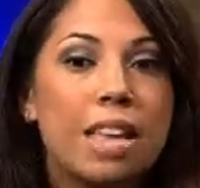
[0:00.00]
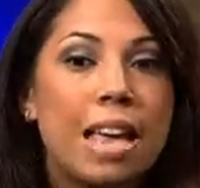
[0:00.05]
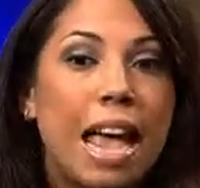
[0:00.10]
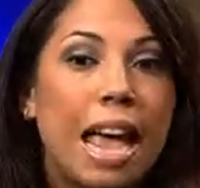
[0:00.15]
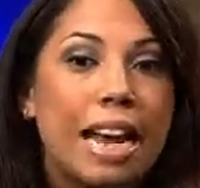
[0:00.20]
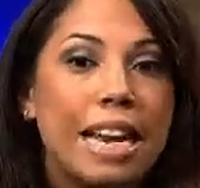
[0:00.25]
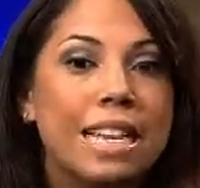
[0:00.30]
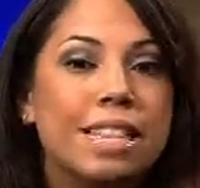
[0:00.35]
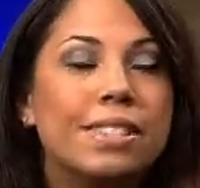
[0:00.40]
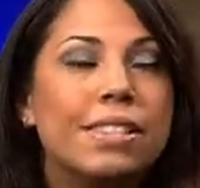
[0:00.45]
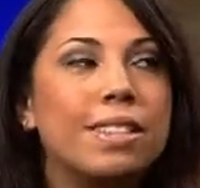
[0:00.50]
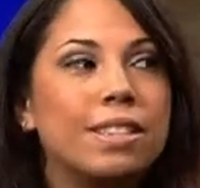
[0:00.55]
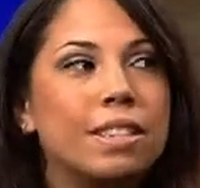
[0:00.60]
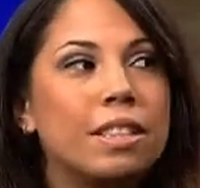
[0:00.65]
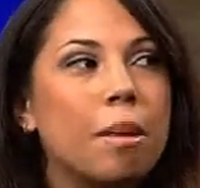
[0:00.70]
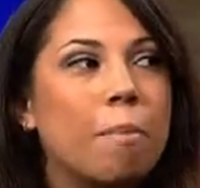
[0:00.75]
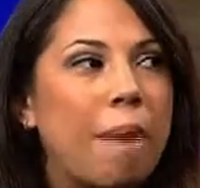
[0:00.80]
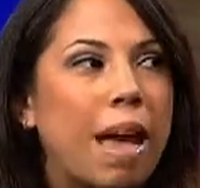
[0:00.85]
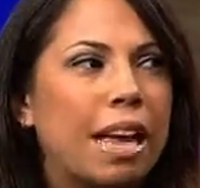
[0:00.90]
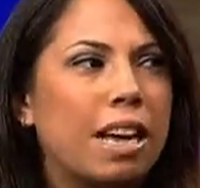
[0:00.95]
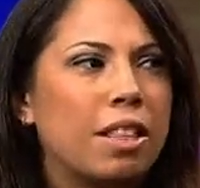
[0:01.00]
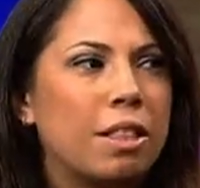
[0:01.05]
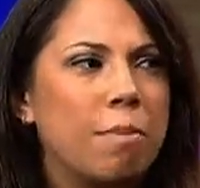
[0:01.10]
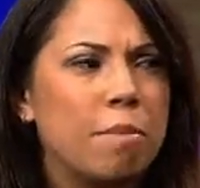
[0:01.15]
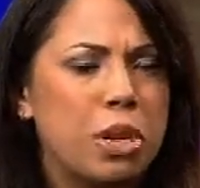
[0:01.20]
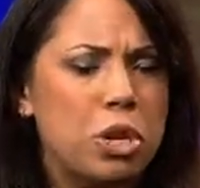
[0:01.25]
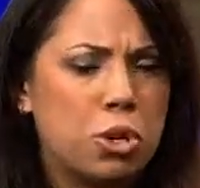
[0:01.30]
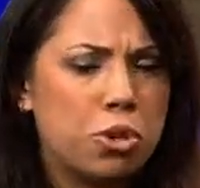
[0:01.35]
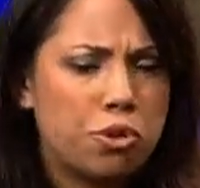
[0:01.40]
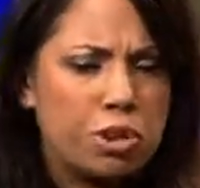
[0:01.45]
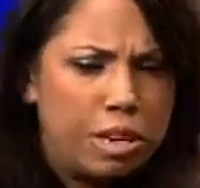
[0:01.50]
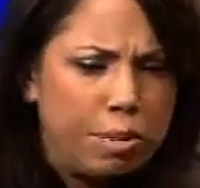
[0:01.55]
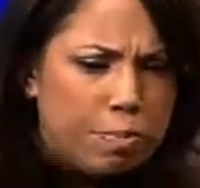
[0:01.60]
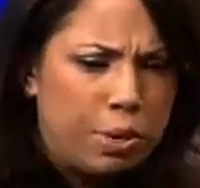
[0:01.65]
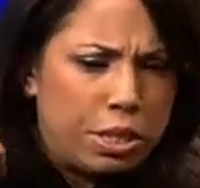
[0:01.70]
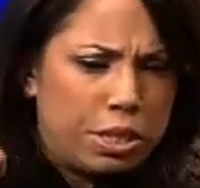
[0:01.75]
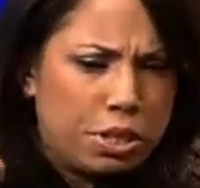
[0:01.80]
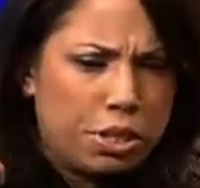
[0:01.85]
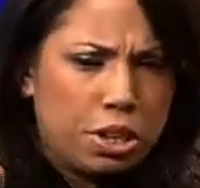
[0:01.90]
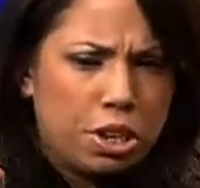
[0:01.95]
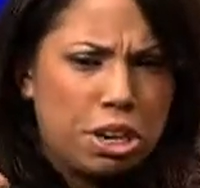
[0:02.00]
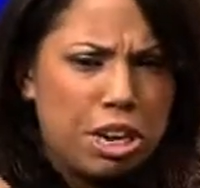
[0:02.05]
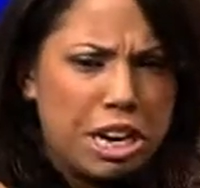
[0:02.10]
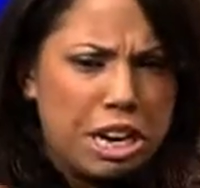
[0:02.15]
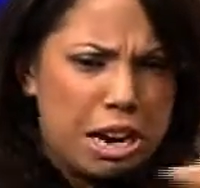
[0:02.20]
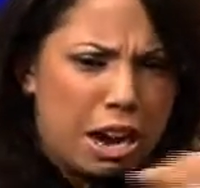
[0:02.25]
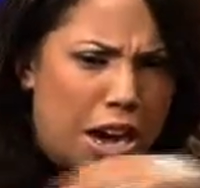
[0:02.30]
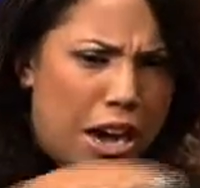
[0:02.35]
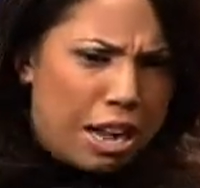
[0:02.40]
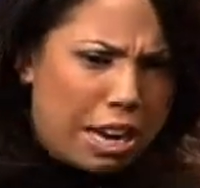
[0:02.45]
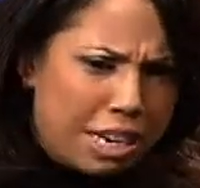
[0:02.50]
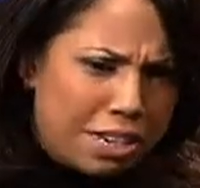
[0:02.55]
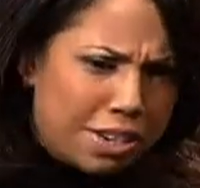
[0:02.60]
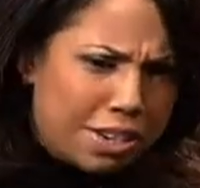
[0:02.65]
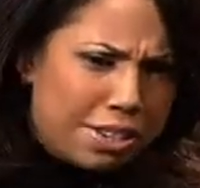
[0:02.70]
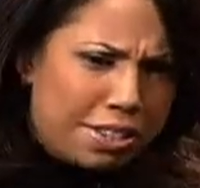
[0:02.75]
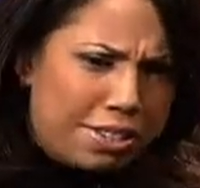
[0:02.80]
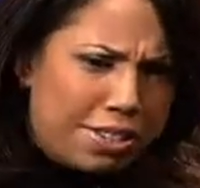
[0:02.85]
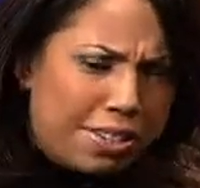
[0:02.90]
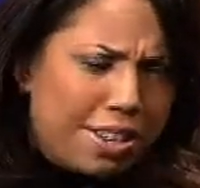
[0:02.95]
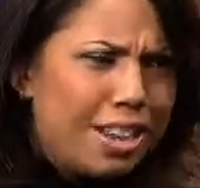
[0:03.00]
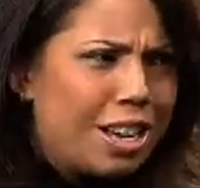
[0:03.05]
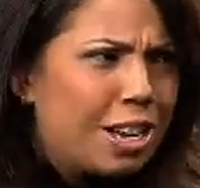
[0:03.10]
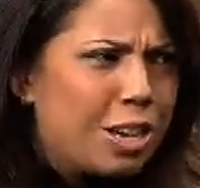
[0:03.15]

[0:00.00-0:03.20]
And he sits in the back of the ministry, he puts his hoodie on and just,